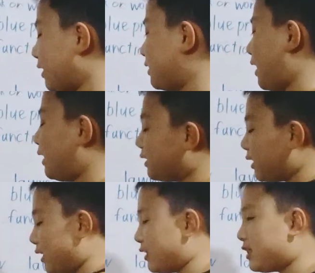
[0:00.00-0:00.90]
is
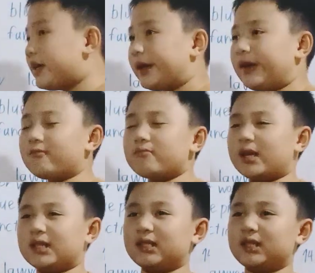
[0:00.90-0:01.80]
endless, it
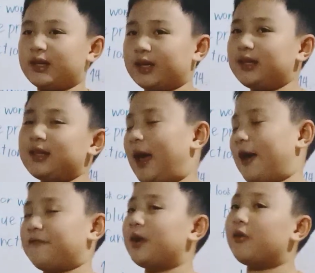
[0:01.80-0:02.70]
means it
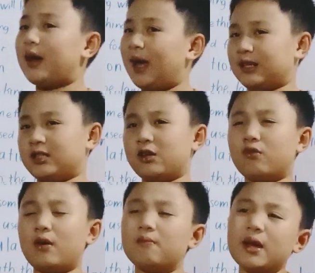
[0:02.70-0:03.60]
have no end.
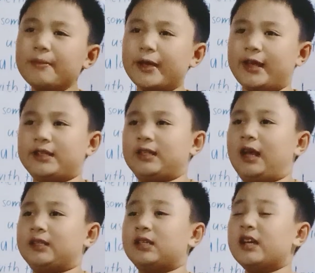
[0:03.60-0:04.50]
But maybe it
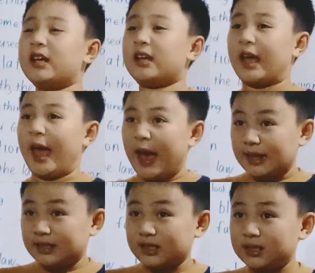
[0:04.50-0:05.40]
has
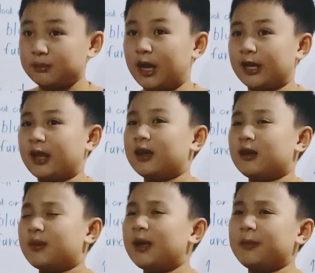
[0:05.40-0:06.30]
ends, but
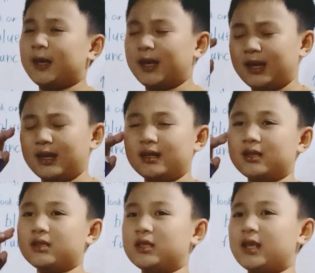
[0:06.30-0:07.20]
maybe
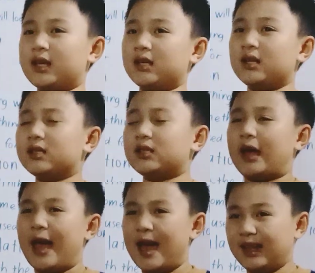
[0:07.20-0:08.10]
the
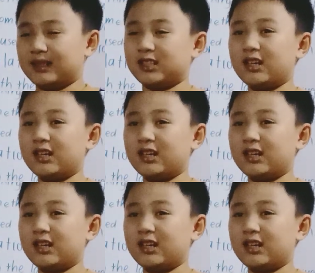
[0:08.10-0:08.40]
end